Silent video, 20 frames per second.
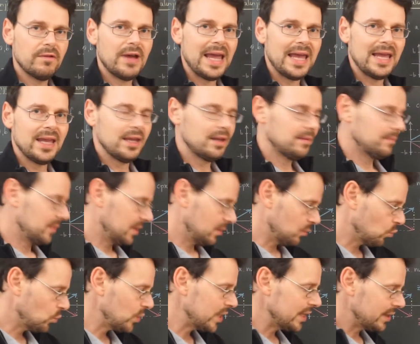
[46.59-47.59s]
a, the
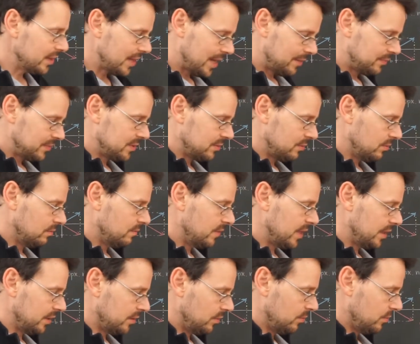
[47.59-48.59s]
real absolute
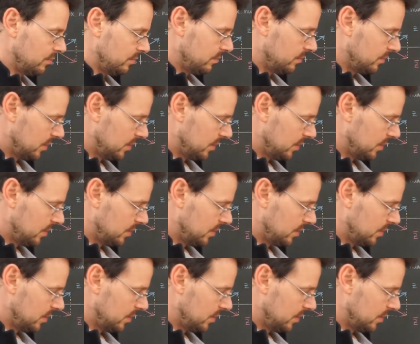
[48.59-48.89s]
value.